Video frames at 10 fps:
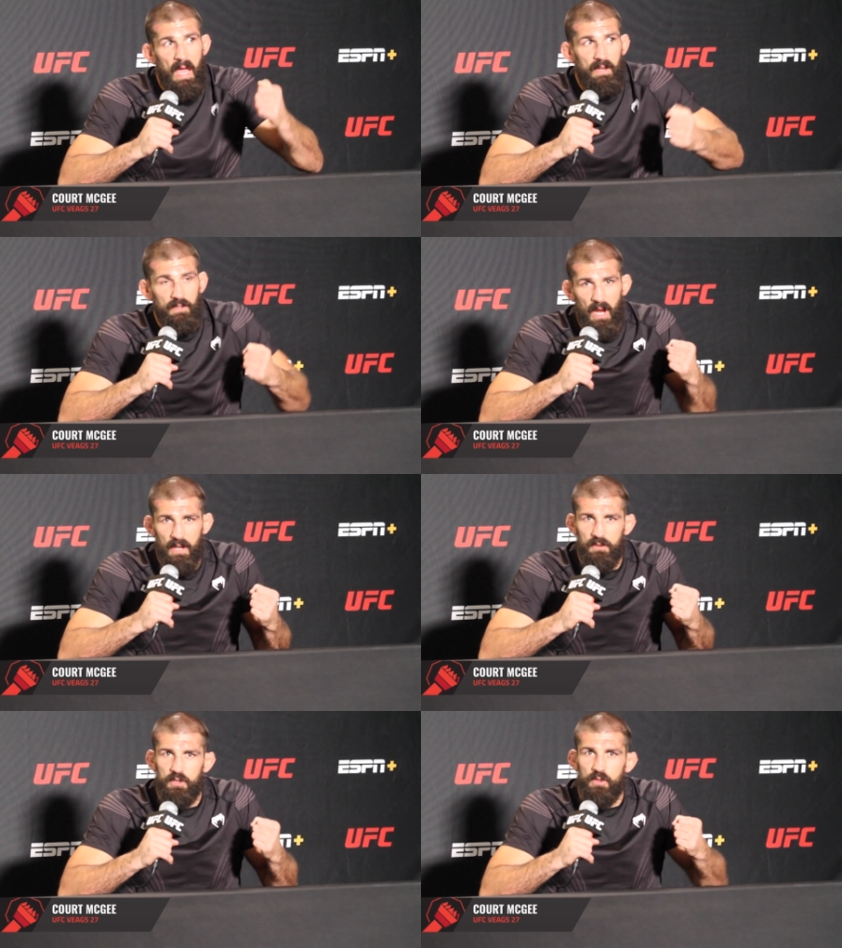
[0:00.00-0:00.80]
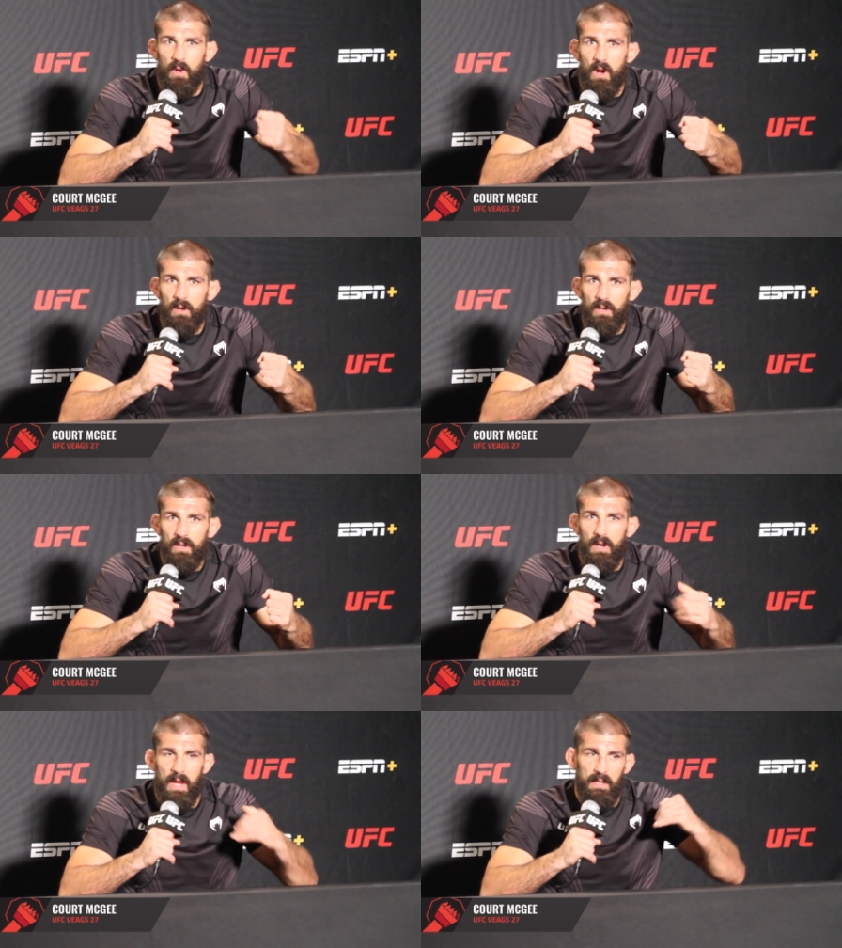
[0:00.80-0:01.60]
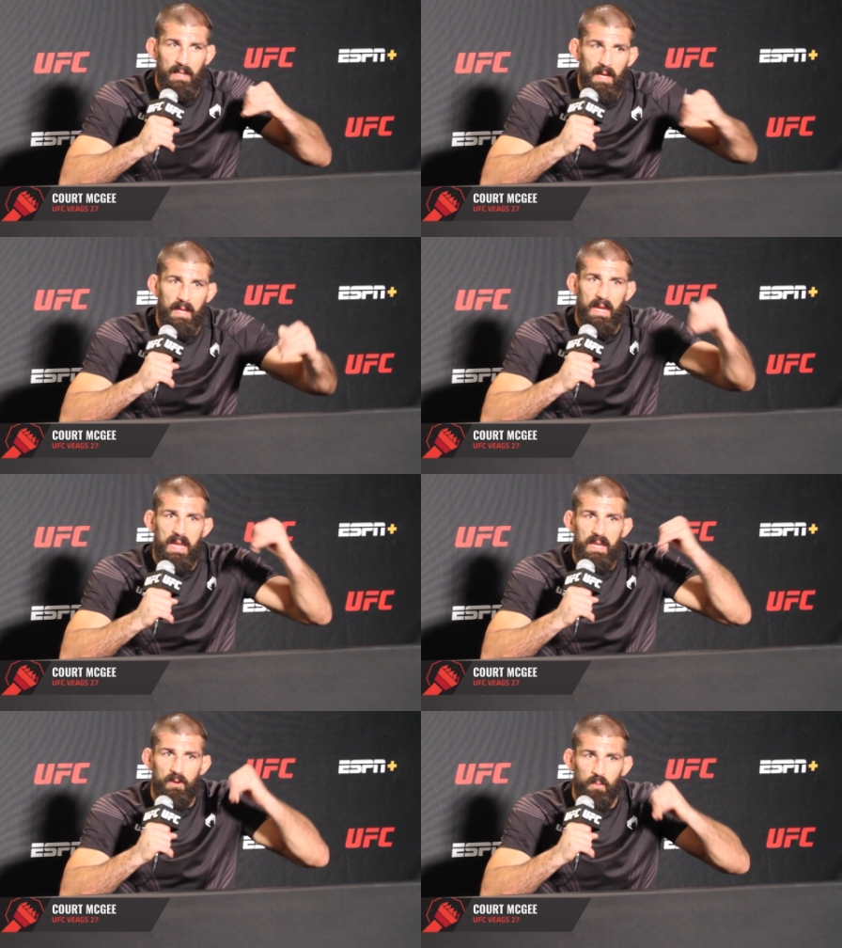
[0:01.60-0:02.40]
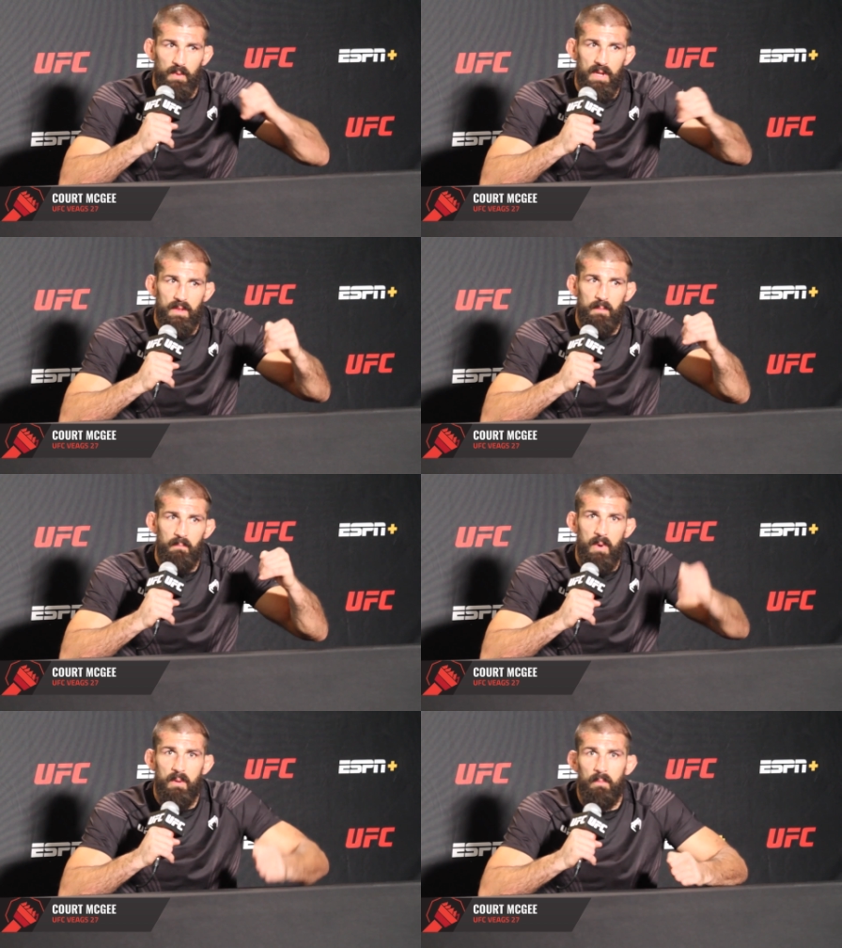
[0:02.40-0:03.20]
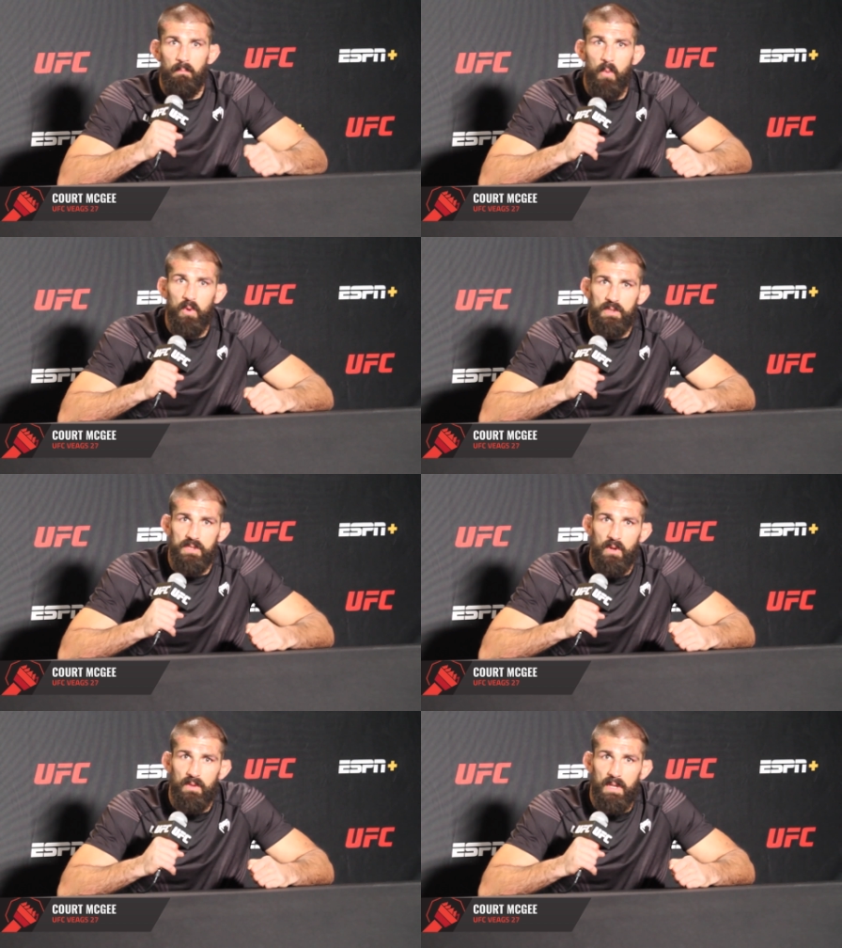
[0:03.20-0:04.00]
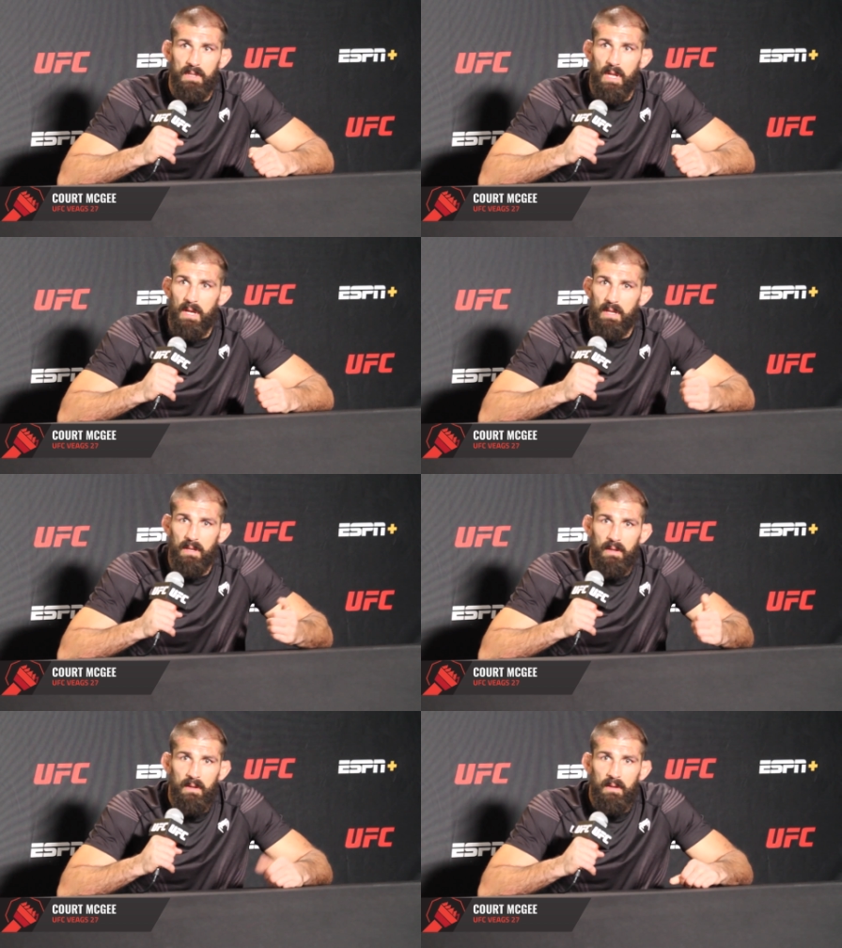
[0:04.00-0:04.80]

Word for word: and and stronger and like in a rhythm more so than like